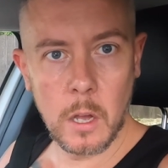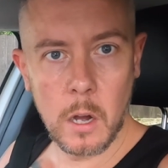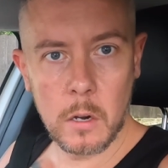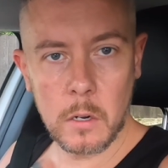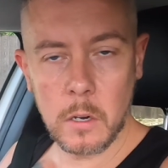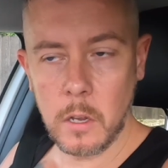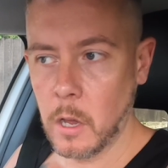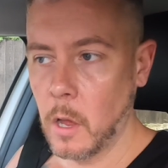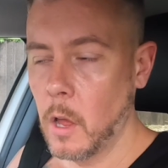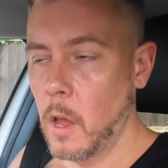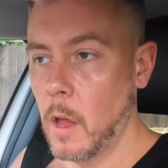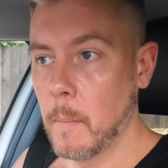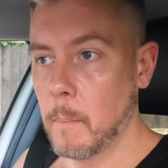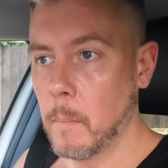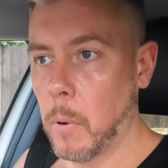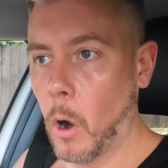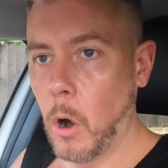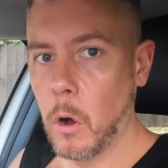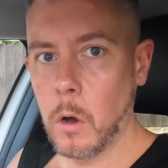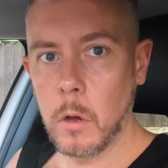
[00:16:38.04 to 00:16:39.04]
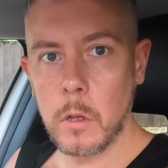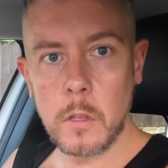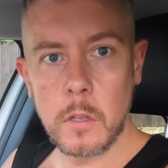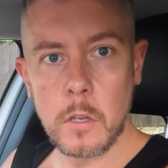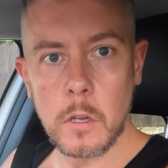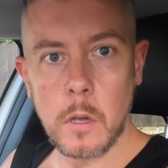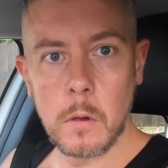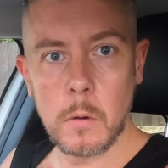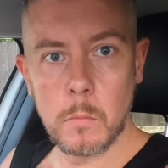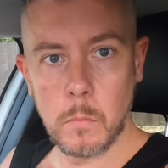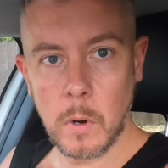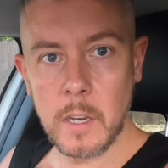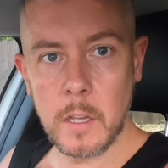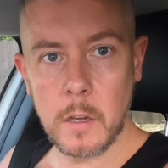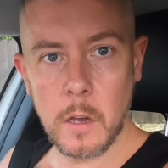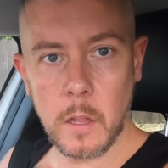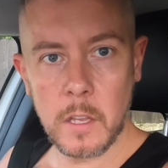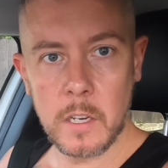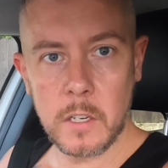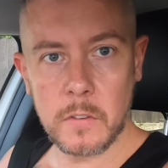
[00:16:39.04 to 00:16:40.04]
long, but when
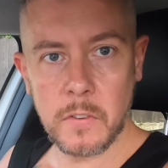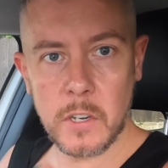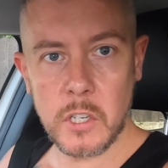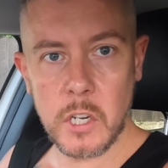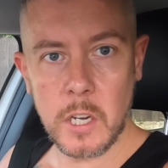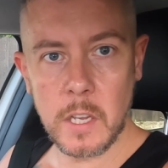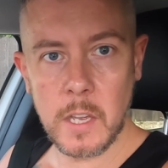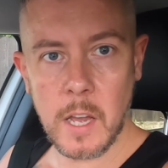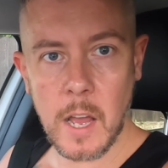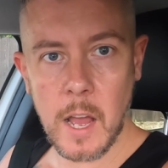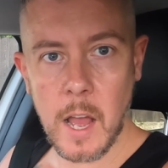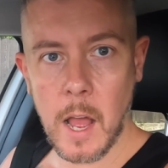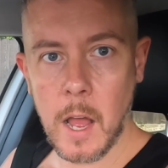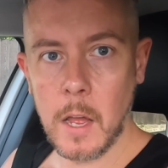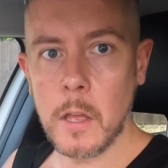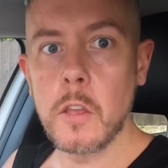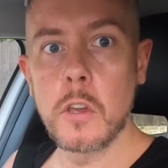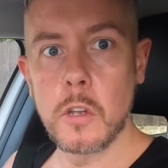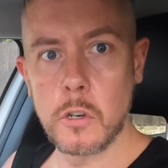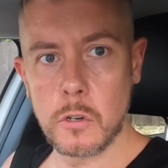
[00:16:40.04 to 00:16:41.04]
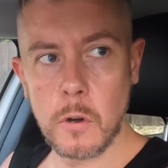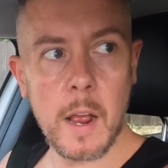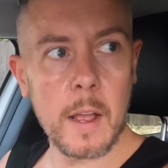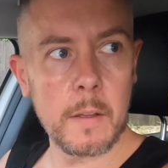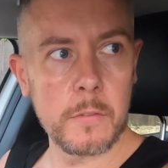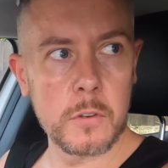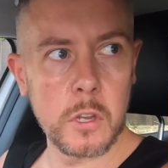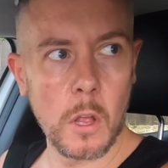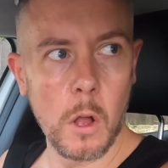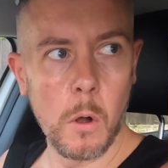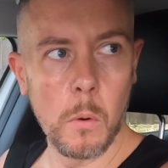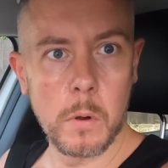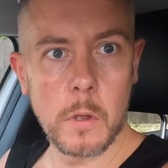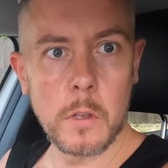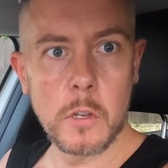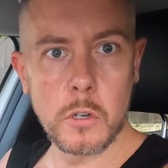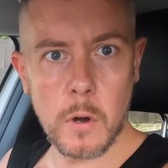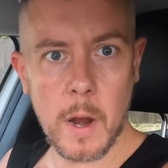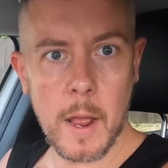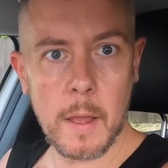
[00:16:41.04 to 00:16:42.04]
you got these fishing car, you drive slow,
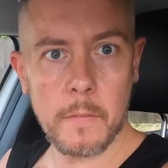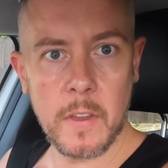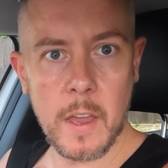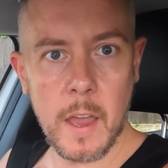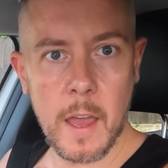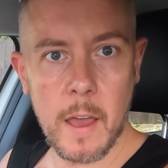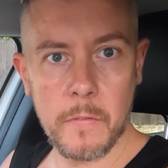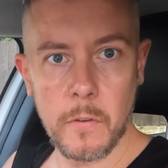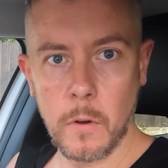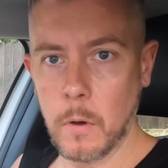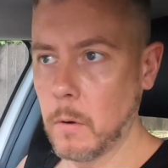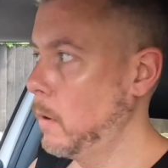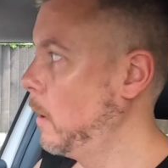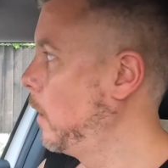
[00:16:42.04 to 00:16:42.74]
you drive careful,